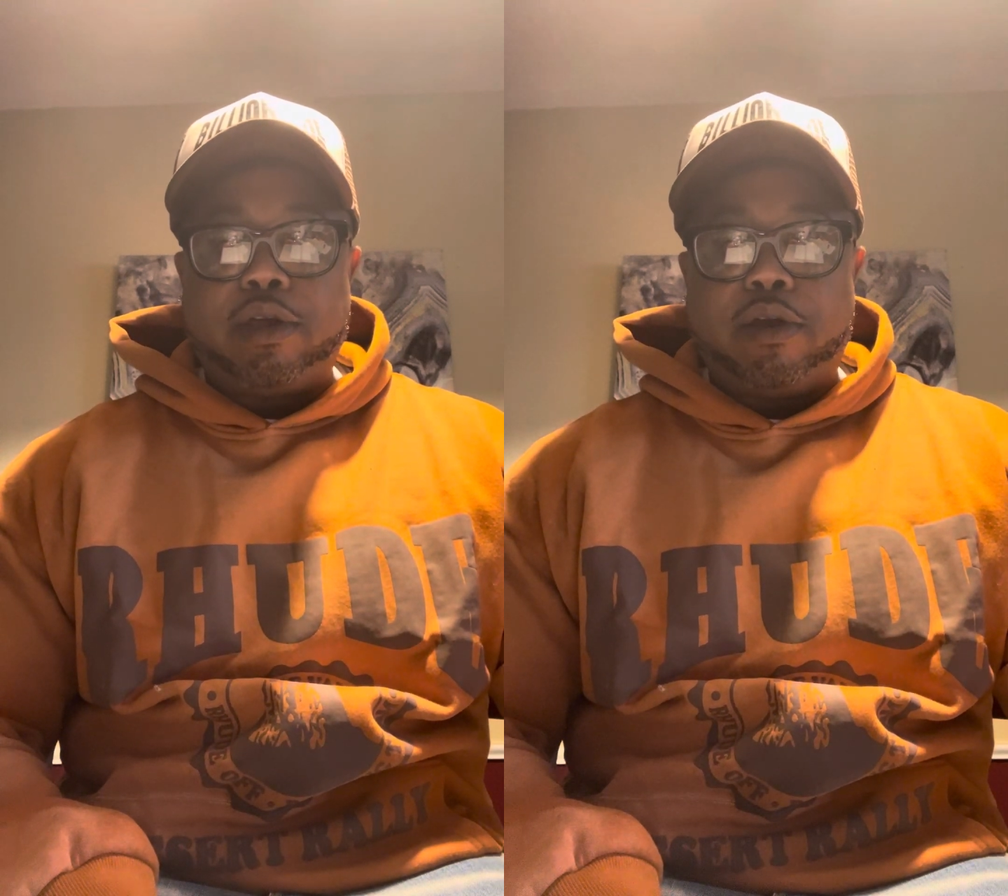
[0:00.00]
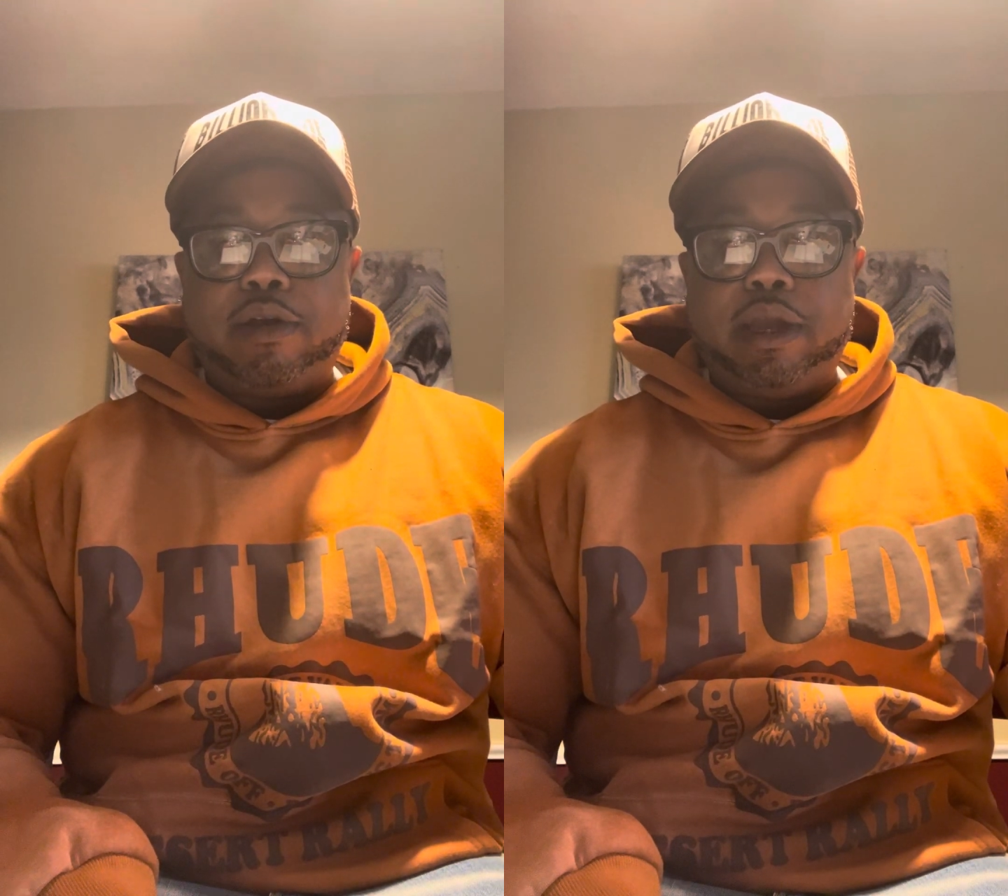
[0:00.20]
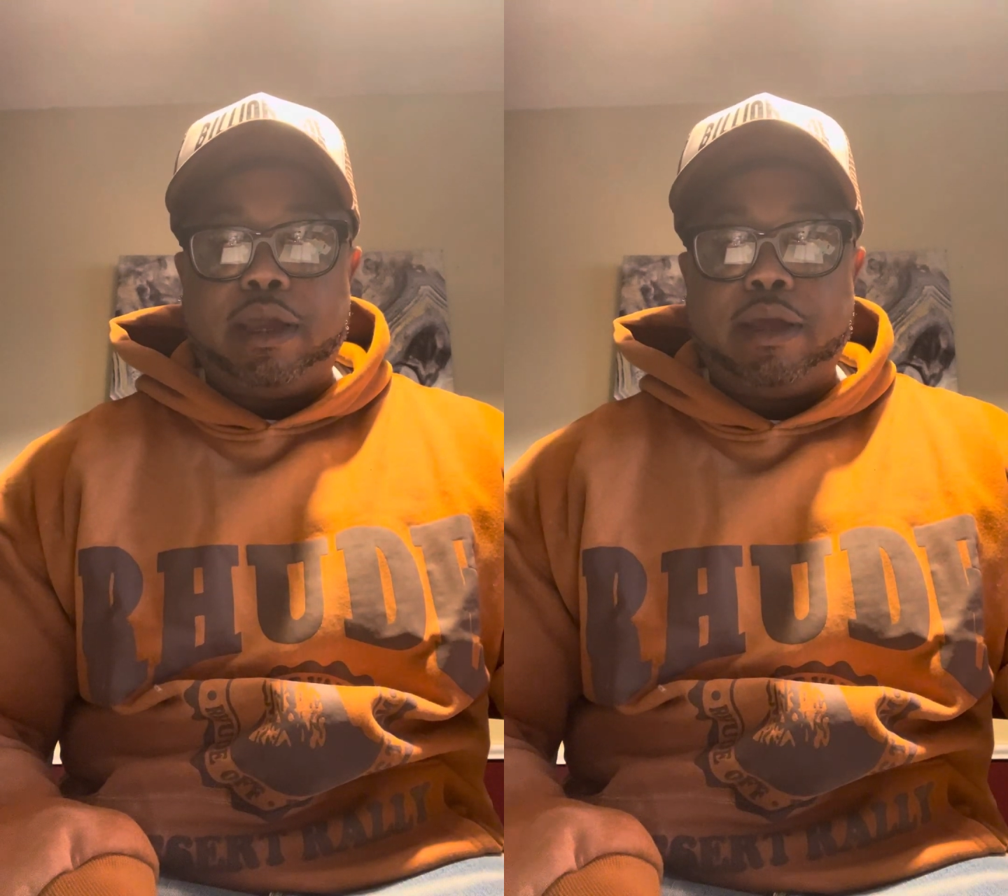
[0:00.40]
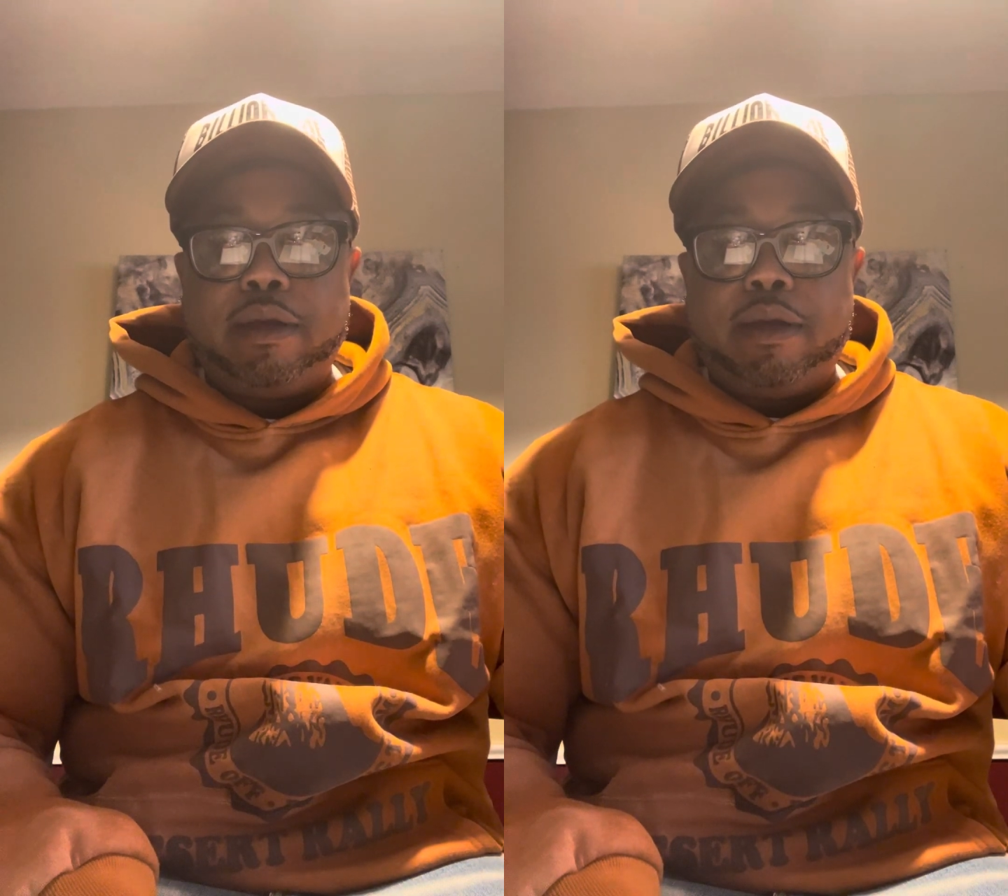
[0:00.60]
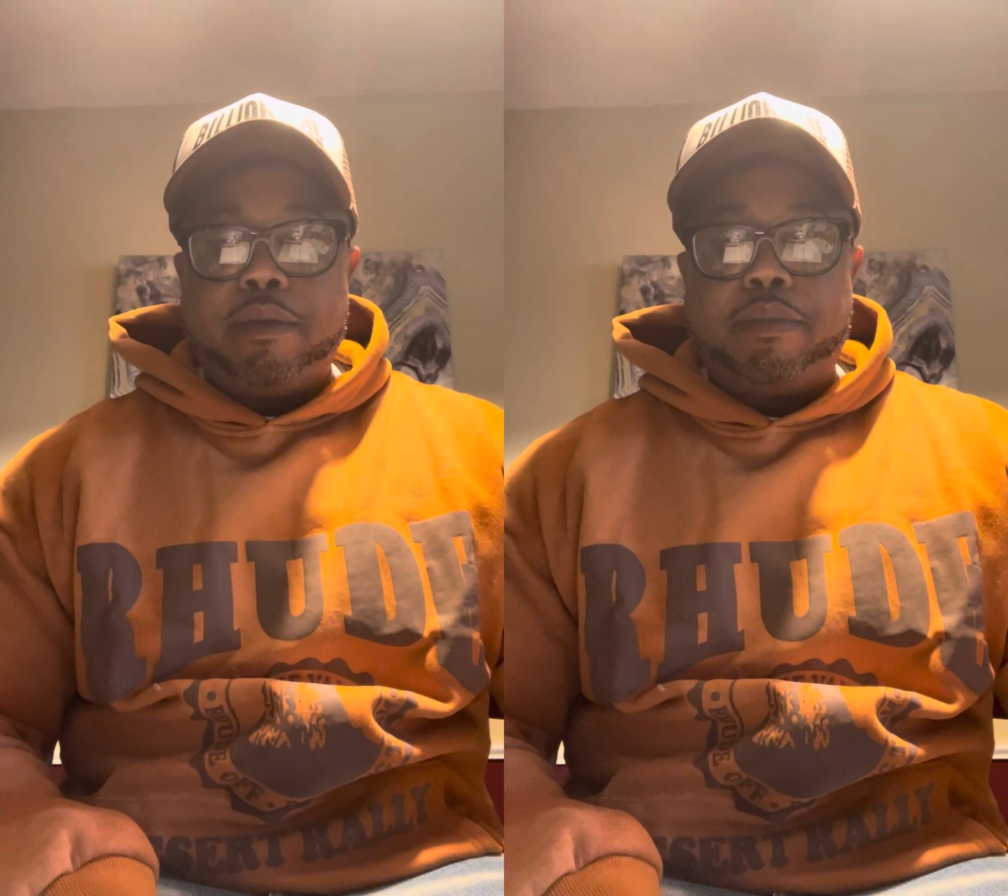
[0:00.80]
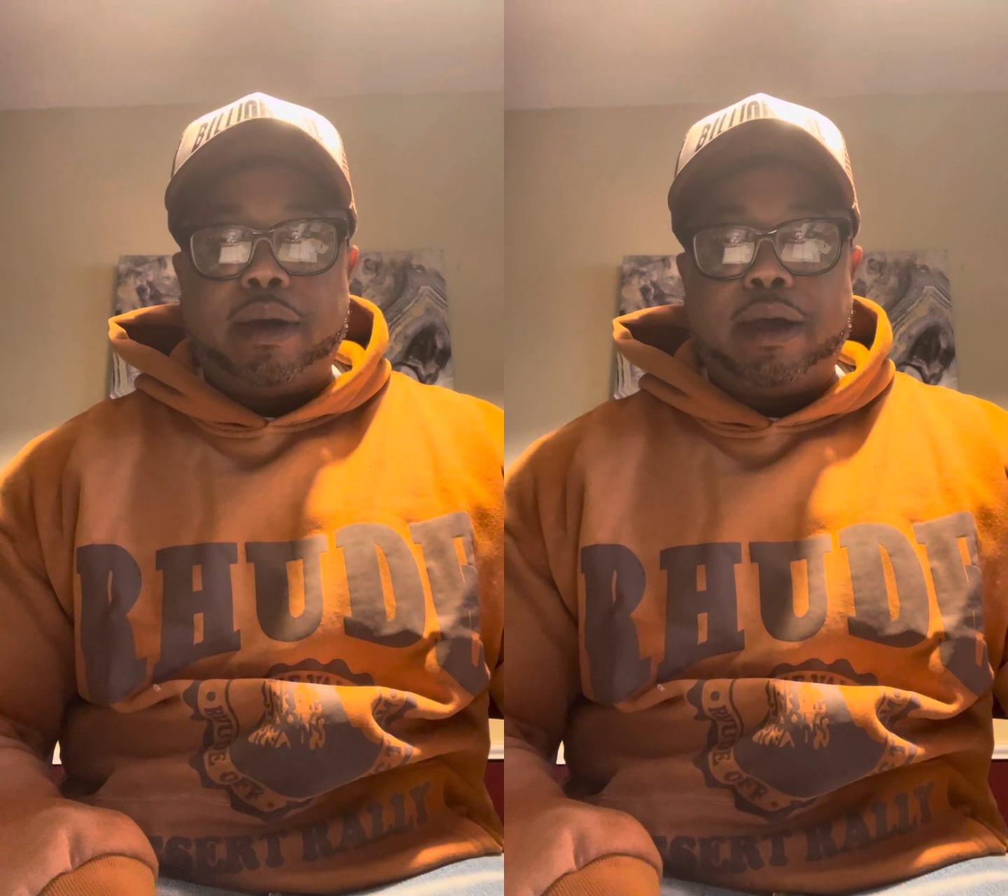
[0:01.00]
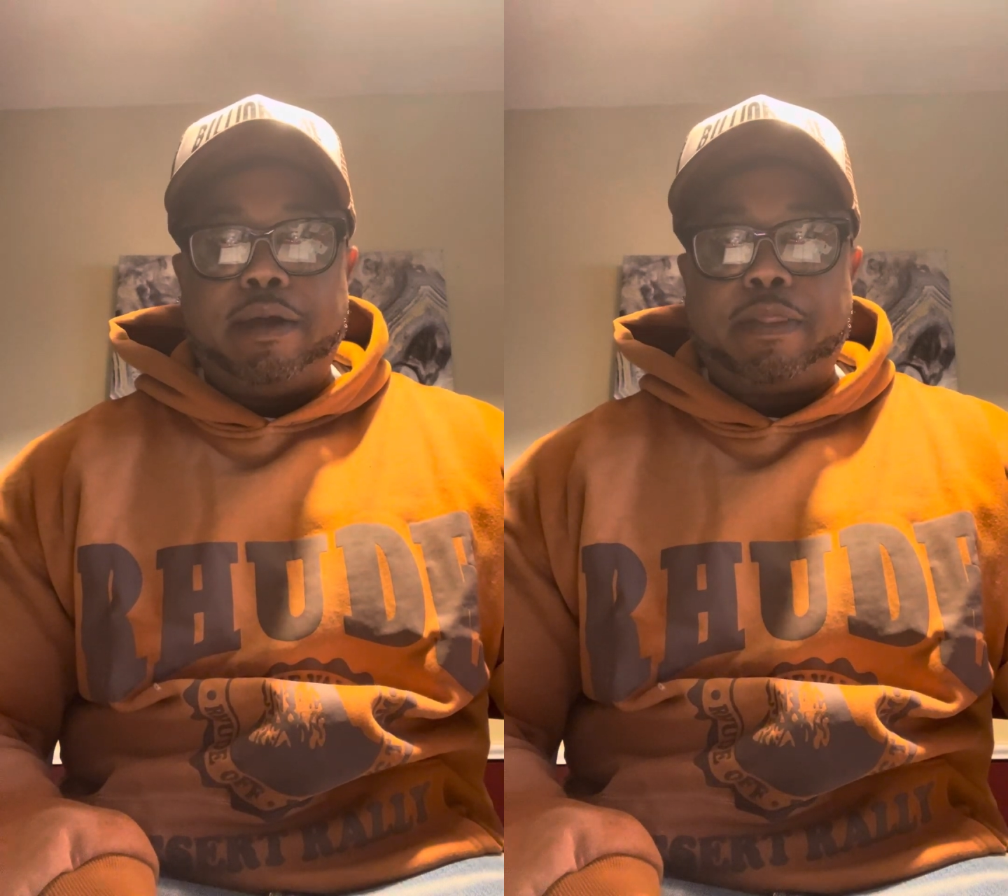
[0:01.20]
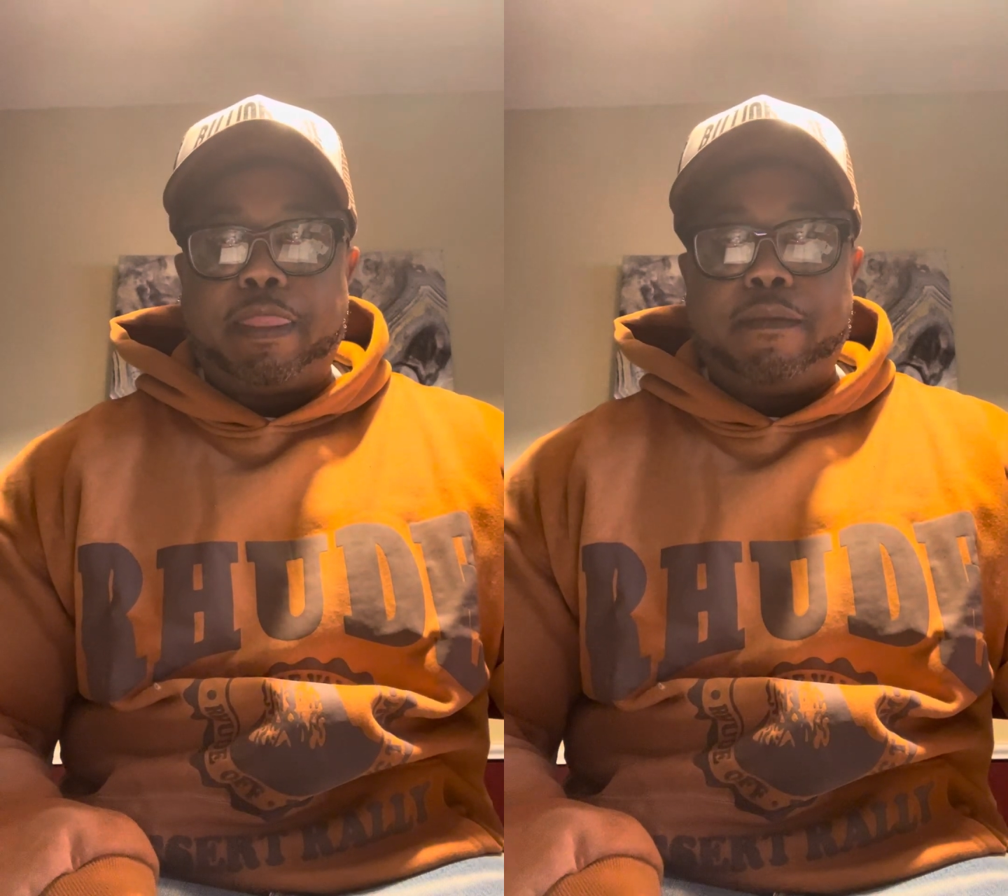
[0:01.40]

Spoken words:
30, but